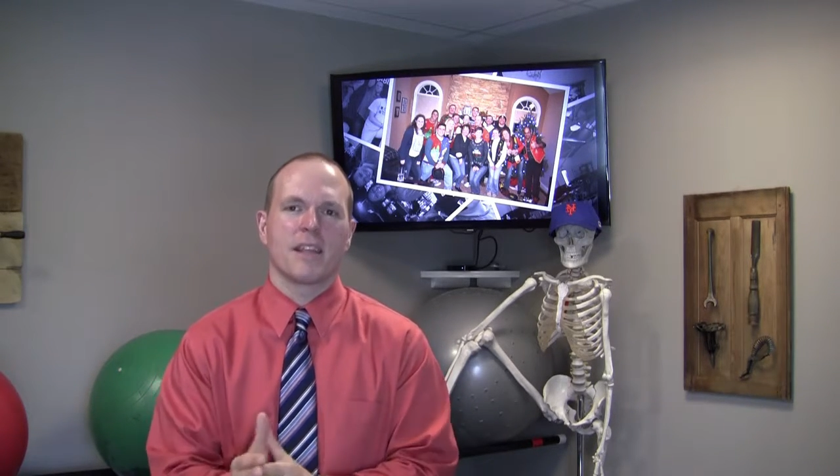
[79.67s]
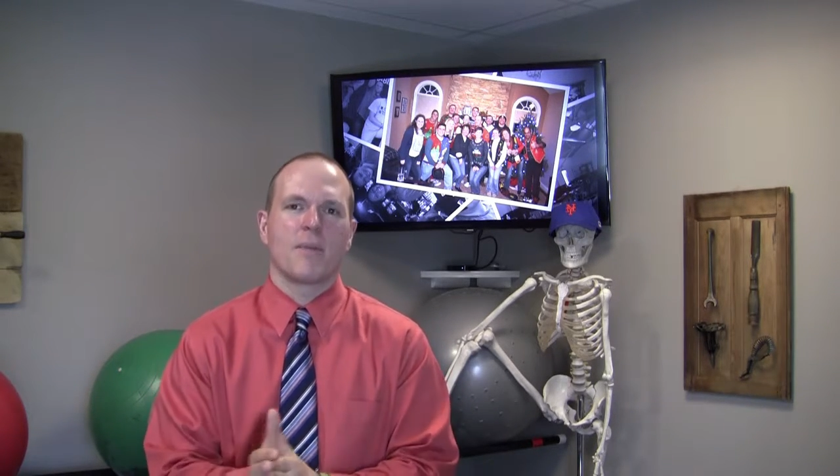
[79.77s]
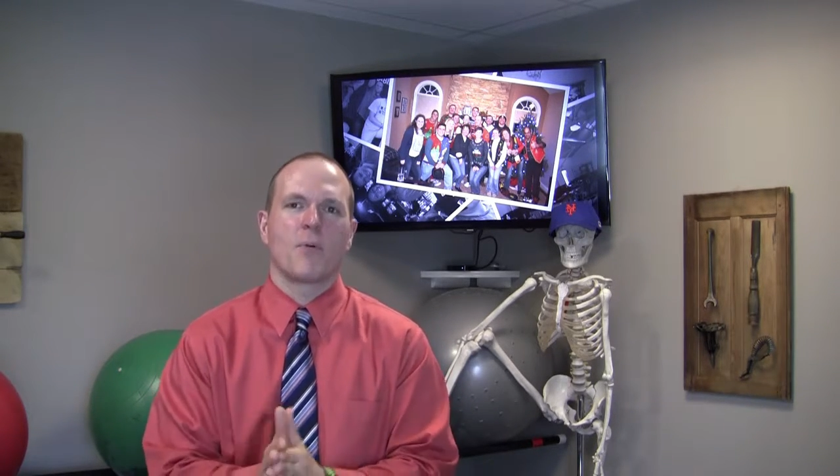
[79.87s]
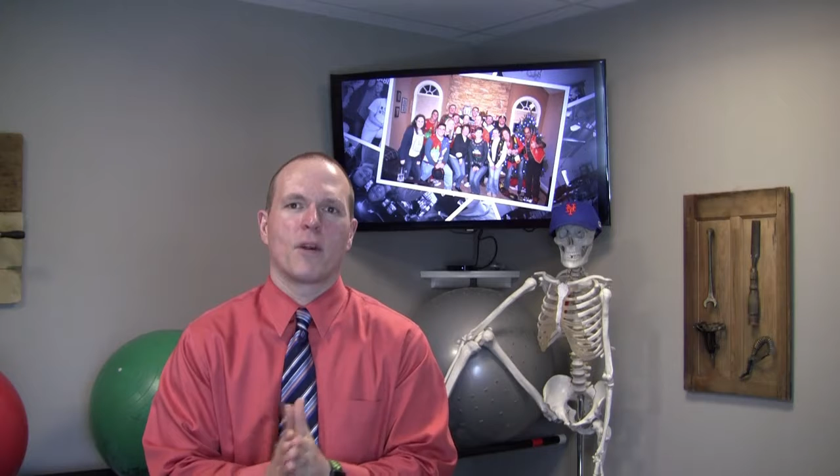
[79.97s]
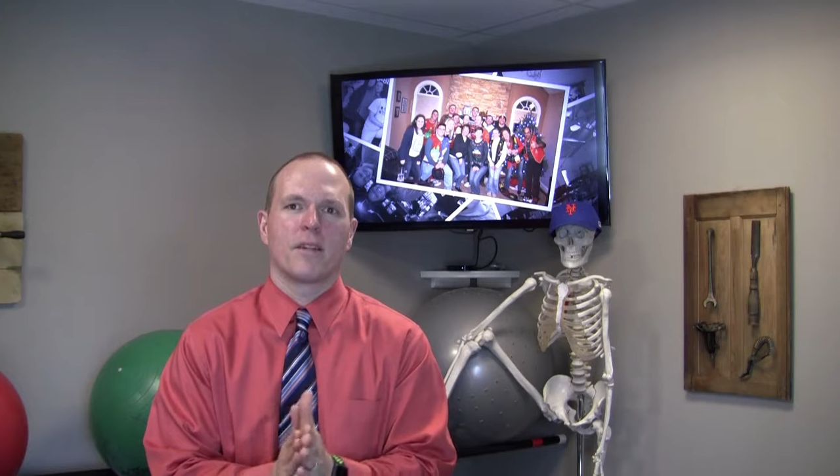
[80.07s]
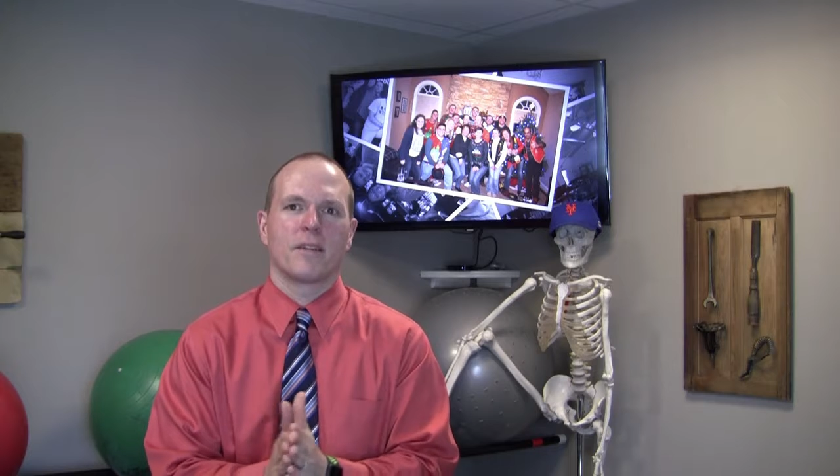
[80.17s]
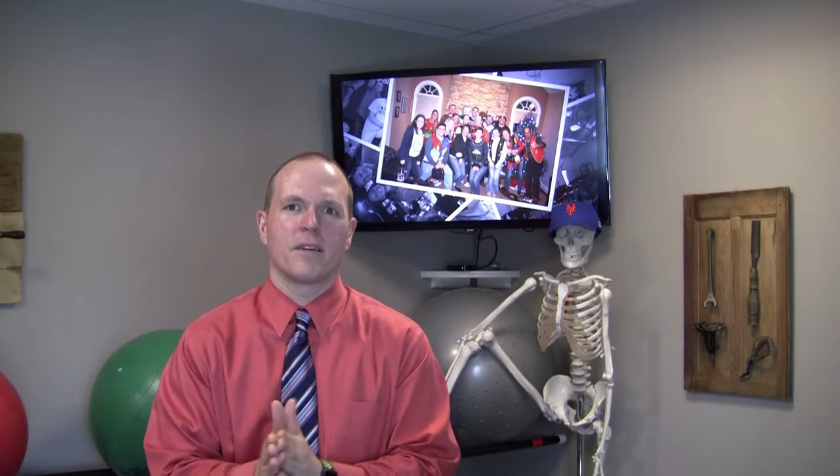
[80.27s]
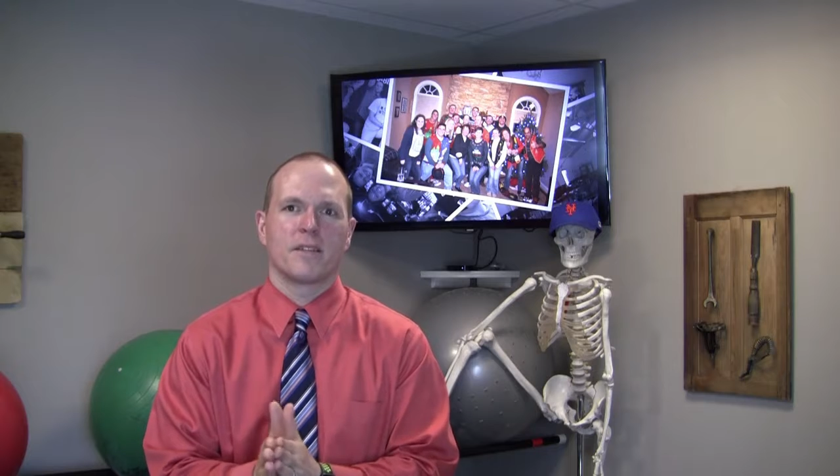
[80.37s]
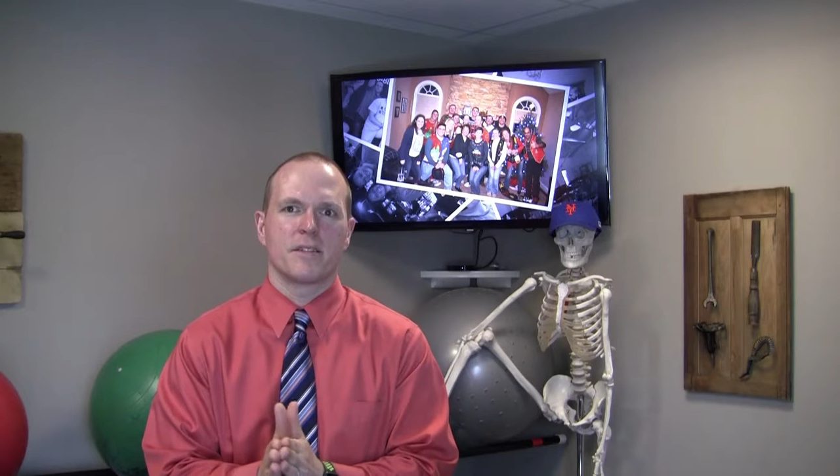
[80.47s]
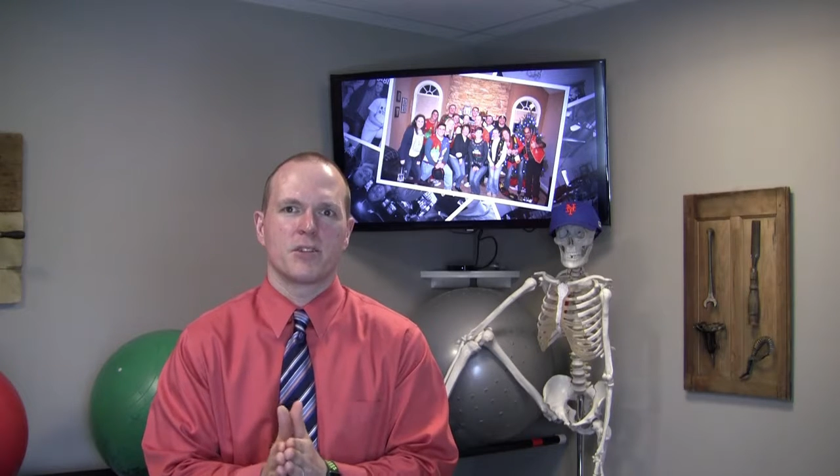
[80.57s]
to that point
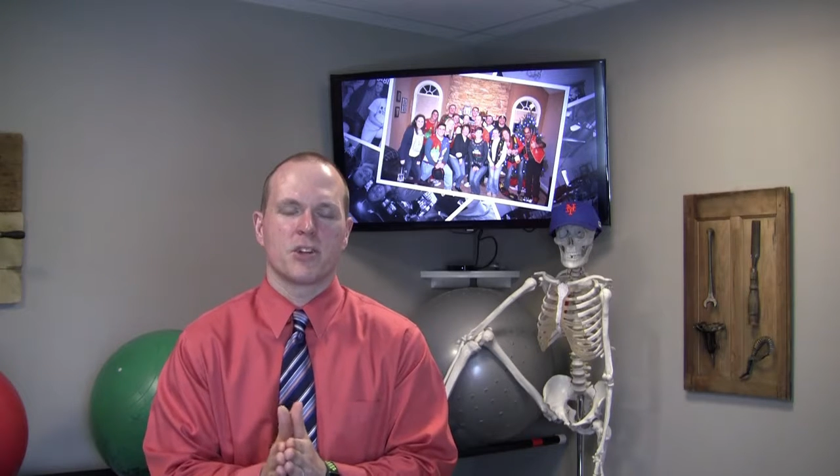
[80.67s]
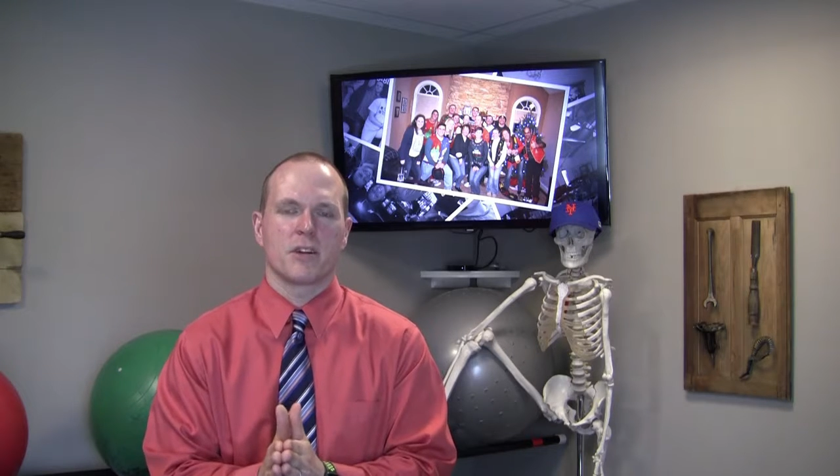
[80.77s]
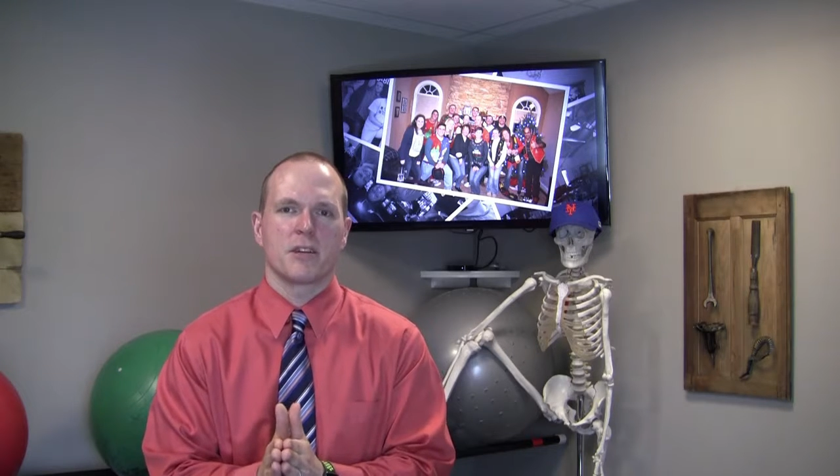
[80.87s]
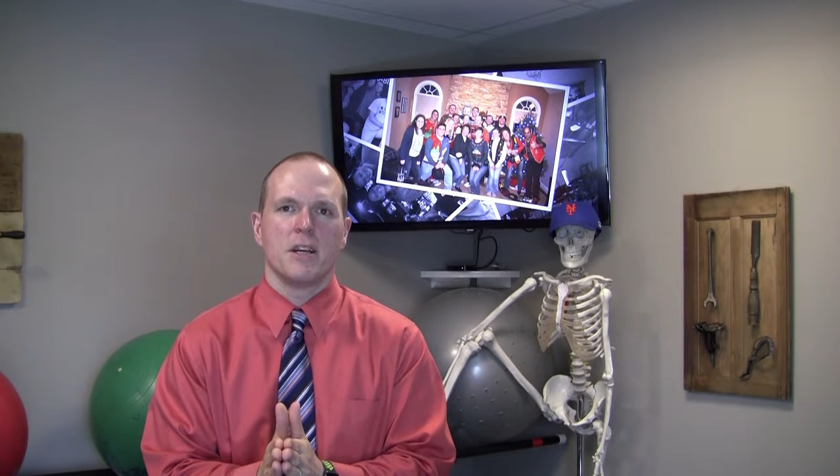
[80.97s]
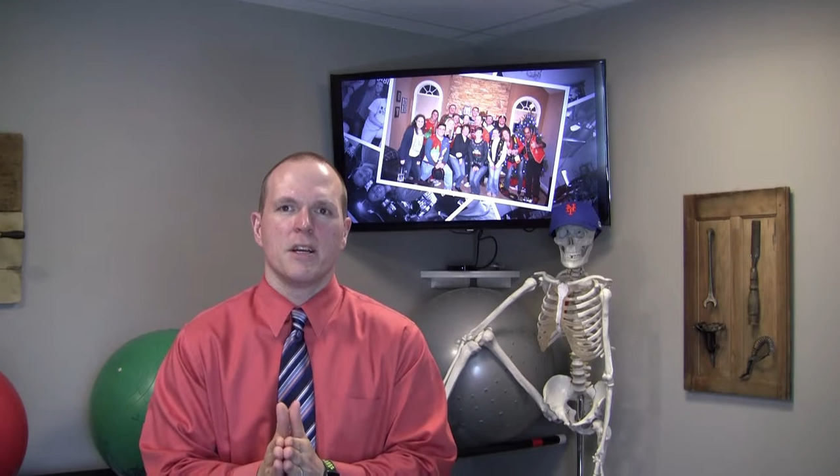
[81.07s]
of the discharge.